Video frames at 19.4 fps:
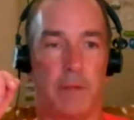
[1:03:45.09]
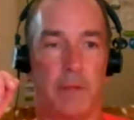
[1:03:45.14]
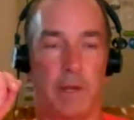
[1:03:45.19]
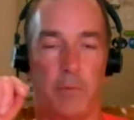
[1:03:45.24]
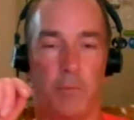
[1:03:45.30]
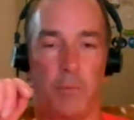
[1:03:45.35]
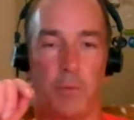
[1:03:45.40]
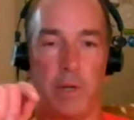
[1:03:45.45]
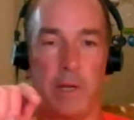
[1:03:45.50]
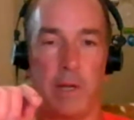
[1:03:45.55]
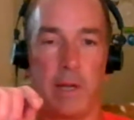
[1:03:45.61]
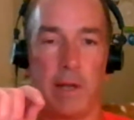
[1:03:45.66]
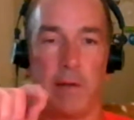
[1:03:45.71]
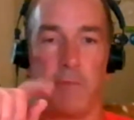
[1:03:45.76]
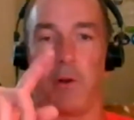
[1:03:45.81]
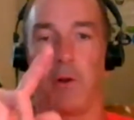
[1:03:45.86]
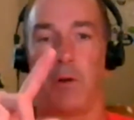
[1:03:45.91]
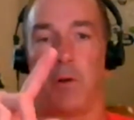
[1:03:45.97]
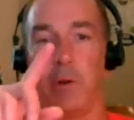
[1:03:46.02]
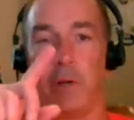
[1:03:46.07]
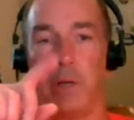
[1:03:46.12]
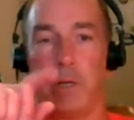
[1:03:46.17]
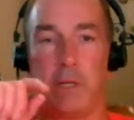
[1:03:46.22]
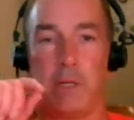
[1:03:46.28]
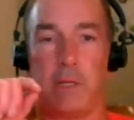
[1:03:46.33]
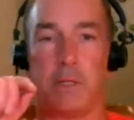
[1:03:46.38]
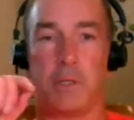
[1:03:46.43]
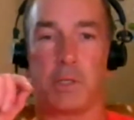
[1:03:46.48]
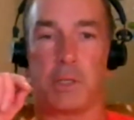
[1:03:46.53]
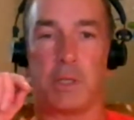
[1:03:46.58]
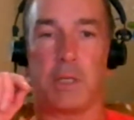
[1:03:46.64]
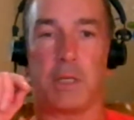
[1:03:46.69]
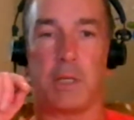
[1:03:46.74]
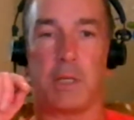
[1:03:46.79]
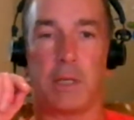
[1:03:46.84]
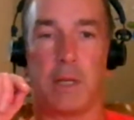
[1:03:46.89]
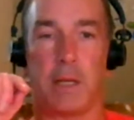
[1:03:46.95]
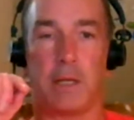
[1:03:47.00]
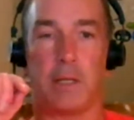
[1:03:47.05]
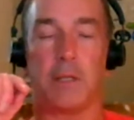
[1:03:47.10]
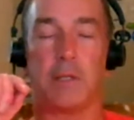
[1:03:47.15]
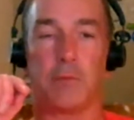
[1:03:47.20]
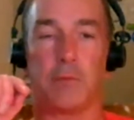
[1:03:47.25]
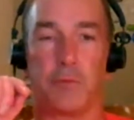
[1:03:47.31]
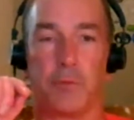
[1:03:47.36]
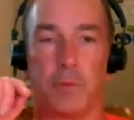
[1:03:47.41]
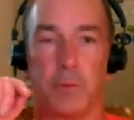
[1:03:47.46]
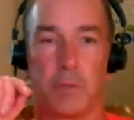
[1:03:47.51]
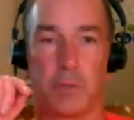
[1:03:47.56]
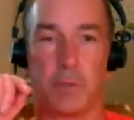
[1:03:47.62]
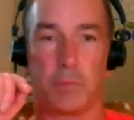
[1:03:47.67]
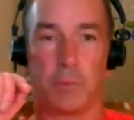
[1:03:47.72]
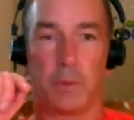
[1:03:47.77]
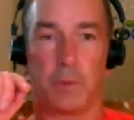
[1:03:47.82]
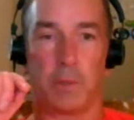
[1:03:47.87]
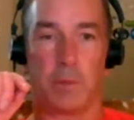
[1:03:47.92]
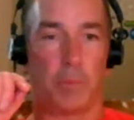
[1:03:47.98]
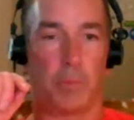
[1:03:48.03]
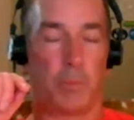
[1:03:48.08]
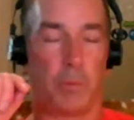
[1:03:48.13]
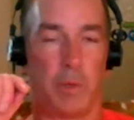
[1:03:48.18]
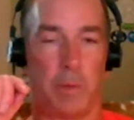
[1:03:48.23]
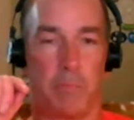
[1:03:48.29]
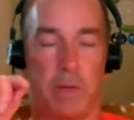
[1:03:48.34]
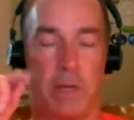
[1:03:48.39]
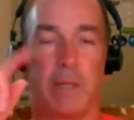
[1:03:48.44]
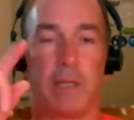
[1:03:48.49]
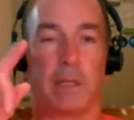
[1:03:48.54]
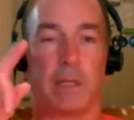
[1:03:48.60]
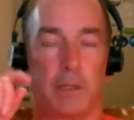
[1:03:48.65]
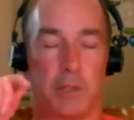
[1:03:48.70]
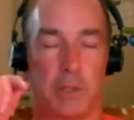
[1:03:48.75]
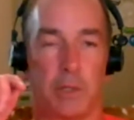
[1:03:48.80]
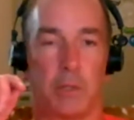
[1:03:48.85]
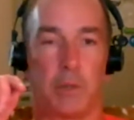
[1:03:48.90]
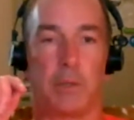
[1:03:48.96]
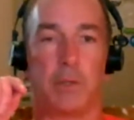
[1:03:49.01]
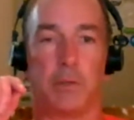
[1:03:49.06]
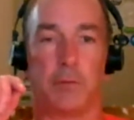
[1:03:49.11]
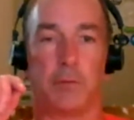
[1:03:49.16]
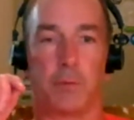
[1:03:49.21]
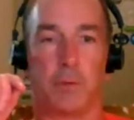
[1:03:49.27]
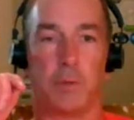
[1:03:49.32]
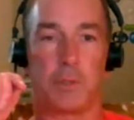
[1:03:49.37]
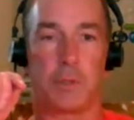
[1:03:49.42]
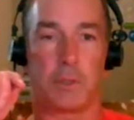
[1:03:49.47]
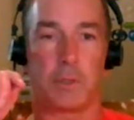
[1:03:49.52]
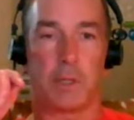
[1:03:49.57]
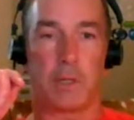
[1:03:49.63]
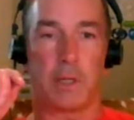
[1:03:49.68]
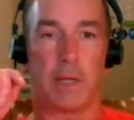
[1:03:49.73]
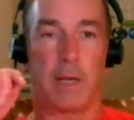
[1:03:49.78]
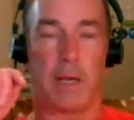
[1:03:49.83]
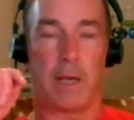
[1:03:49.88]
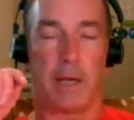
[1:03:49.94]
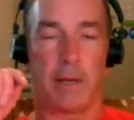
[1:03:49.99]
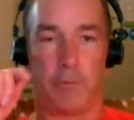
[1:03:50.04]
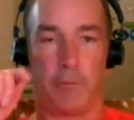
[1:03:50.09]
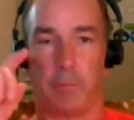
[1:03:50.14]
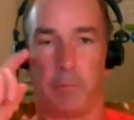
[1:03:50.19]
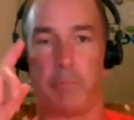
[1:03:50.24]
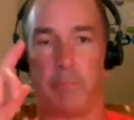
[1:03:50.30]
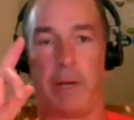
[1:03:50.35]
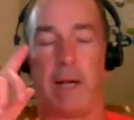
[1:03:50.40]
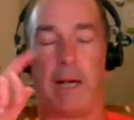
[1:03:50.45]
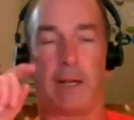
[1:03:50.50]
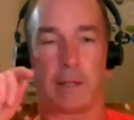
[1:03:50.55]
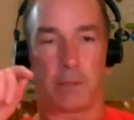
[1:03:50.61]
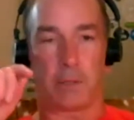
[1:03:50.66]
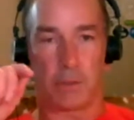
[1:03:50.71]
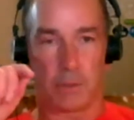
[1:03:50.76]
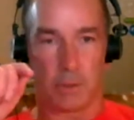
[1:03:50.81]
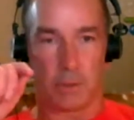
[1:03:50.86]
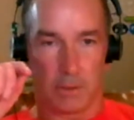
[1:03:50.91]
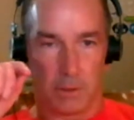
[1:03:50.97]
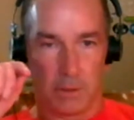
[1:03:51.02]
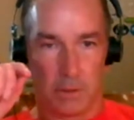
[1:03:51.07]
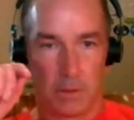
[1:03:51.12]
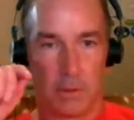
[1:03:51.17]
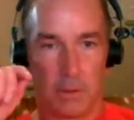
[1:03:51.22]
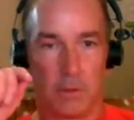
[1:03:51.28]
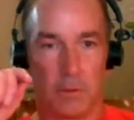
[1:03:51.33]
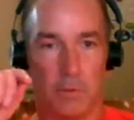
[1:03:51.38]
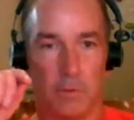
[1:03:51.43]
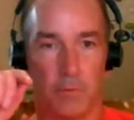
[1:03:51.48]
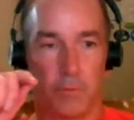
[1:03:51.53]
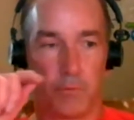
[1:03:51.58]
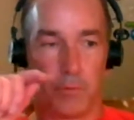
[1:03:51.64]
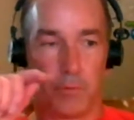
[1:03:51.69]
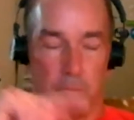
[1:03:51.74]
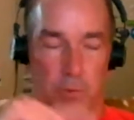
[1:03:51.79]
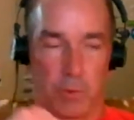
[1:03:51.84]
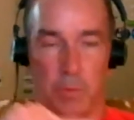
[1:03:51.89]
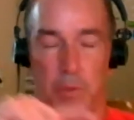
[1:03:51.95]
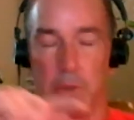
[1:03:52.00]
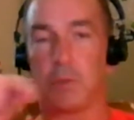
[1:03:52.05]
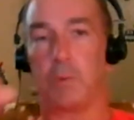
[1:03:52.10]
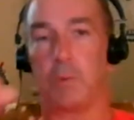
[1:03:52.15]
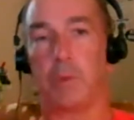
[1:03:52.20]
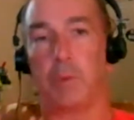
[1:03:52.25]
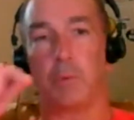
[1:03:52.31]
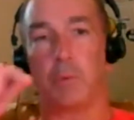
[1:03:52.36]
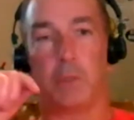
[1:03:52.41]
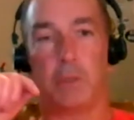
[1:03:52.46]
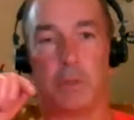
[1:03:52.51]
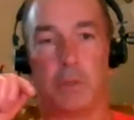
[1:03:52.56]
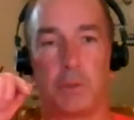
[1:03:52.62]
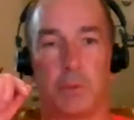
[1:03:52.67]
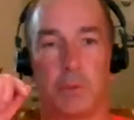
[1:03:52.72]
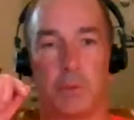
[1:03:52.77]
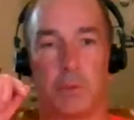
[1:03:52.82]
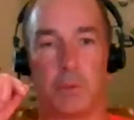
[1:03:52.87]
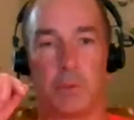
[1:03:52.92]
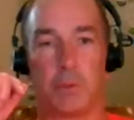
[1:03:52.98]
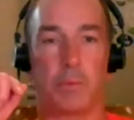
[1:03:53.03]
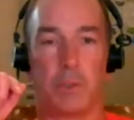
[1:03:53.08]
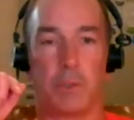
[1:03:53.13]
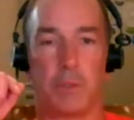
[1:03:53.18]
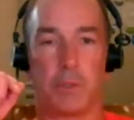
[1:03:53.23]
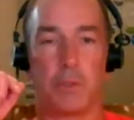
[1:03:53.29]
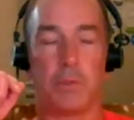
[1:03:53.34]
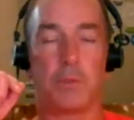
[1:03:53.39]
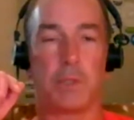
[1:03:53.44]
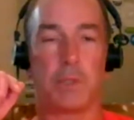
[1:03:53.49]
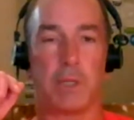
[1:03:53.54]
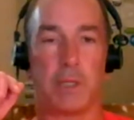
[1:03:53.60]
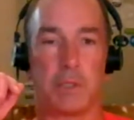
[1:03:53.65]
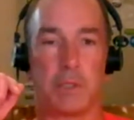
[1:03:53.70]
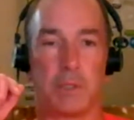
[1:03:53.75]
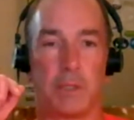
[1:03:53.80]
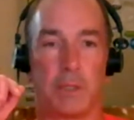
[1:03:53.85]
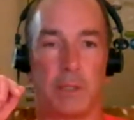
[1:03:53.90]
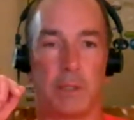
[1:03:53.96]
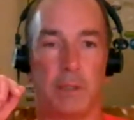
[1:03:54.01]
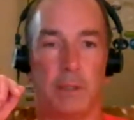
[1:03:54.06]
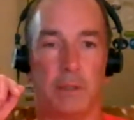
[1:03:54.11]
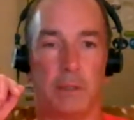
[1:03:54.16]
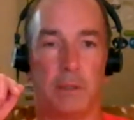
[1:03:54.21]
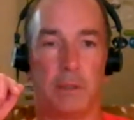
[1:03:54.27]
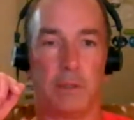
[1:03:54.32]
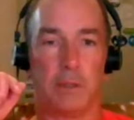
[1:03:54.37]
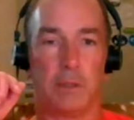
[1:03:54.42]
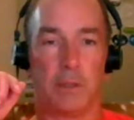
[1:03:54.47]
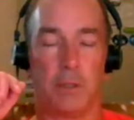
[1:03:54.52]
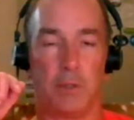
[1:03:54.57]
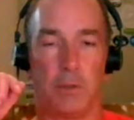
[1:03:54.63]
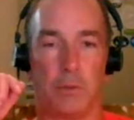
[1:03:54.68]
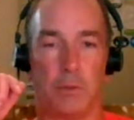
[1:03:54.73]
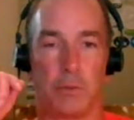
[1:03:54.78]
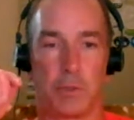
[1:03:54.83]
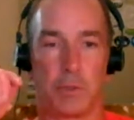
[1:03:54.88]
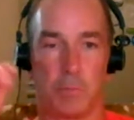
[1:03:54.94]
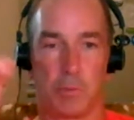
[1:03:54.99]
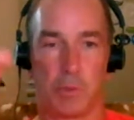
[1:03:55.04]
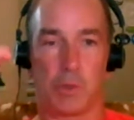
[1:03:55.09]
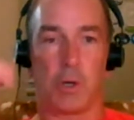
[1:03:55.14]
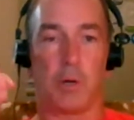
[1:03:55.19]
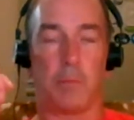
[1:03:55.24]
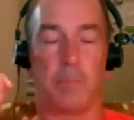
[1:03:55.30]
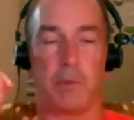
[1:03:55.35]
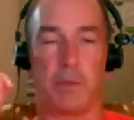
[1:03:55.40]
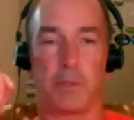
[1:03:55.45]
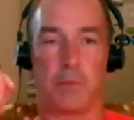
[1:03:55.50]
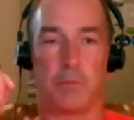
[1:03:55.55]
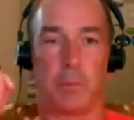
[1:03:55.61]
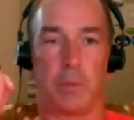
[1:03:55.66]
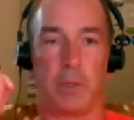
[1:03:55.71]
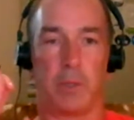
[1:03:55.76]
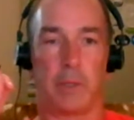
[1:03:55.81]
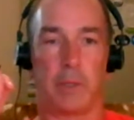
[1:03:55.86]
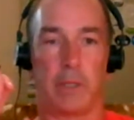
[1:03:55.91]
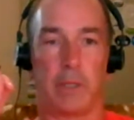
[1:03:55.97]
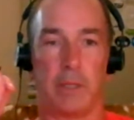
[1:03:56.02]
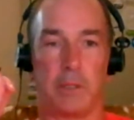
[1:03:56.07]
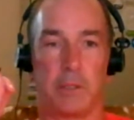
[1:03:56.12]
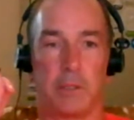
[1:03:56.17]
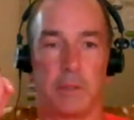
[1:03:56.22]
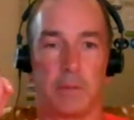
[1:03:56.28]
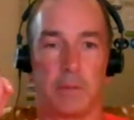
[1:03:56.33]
And we have already seen a difference. We immediately saw a difference out of the box from 2021 to 2022 testing on some sharpness of broadheads.